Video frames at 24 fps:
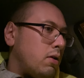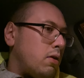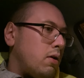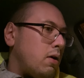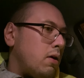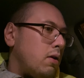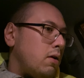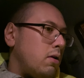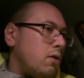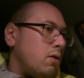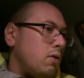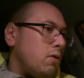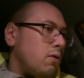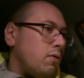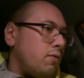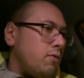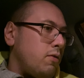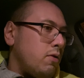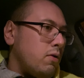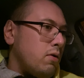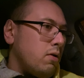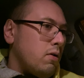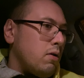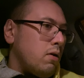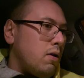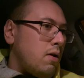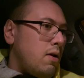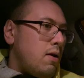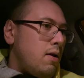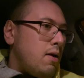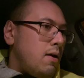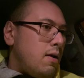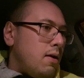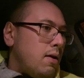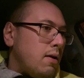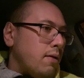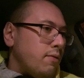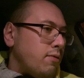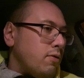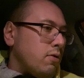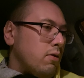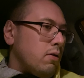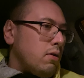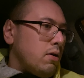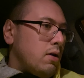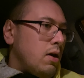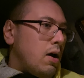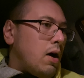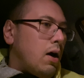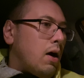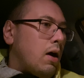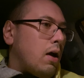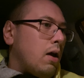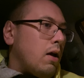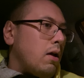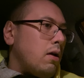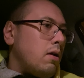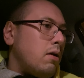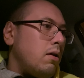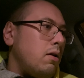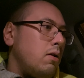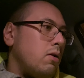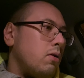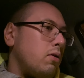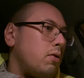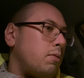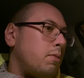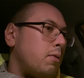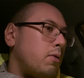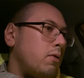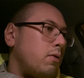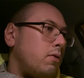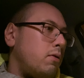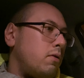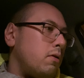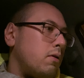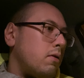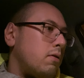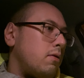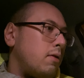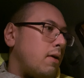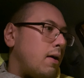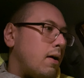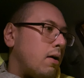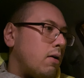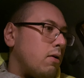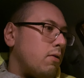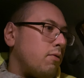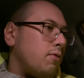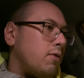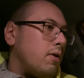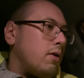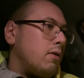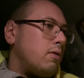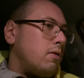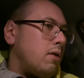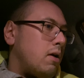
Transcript: That if you're the guy, you're supposed to sacrifice.